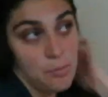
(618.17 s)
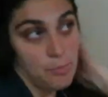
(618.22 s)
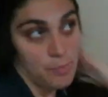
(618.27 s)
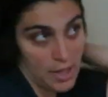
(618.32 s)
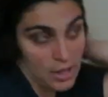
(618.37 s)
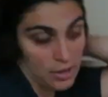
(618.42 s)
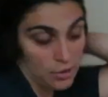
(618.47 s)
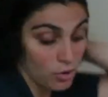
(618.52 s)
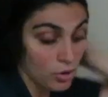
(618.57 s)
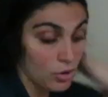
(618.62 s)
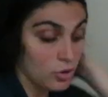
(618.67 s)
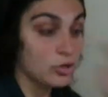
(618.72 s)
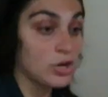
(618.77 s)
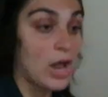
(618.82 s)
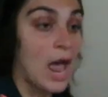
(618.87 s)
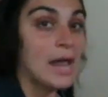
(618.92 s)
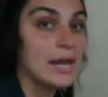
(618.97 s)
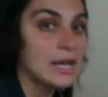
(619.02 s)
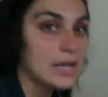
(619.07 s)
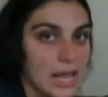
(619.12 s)
But
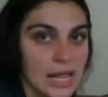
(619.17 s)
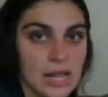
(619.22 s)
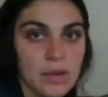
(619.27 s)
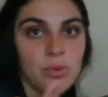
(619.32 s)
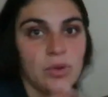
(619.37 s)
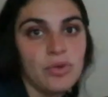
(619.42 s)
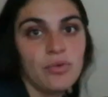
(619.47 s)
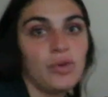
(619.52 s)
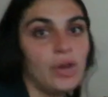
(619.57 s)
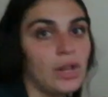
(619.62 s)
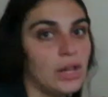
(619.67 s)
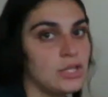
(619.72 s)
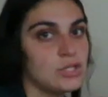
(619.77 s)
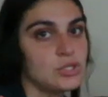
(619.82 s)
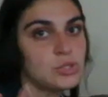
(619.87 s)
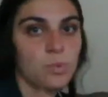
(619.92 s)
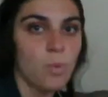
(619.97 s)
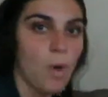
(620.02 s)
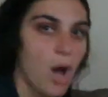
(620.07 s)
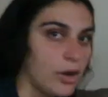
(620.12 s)
at night we really
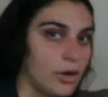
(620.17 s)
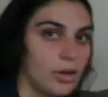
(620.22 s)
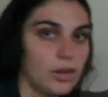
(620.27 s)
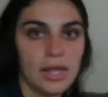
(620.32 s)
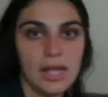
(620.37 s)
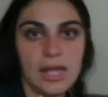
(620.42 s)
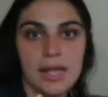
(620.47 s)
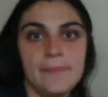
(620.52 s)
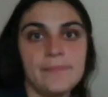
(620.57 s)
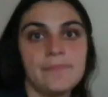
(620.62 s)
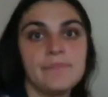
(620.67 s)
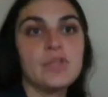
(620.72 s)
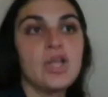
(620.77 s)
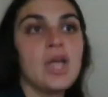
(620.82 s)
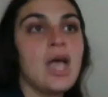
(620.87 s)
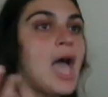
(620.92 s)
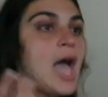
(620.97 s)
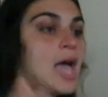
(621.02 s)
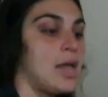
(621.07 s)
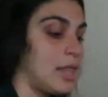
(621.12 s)
swaddle him
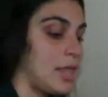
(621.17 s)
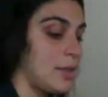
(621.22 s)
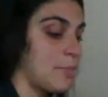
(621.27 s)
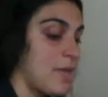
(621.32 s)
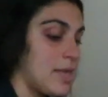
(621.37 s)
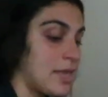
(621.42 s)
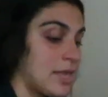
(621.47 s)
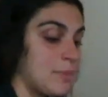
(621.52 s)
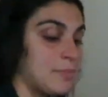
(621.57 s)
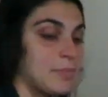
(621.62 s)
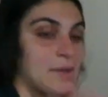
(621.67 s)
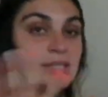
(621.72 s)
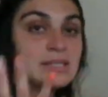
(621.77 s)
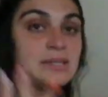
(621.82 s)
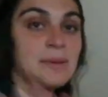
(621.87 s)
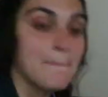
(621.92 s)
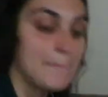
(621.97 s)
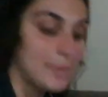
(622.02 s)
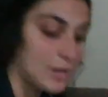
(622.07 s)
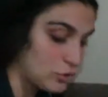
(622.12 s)
and like make him
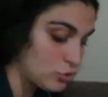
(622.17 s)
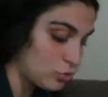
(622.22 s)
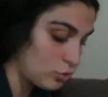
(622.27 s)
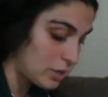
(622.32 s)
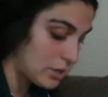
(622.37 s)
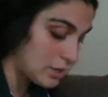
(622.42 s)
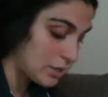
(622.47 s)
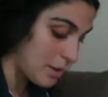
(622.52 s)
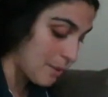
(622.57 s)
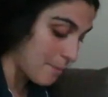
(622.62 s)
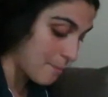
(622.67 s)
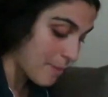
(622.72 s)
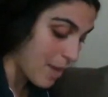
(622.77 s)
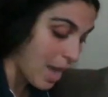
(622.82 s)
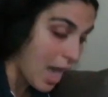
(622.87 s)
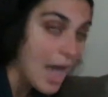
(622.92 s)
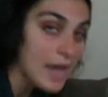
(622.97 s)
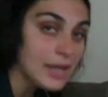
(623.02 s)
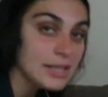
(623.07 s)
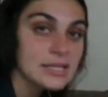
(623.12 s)
nice and bundled and
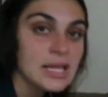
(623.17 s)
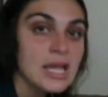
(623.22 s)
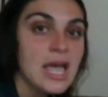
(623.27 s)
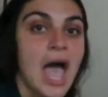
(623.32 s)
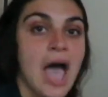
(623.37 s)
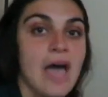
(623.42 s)
compact.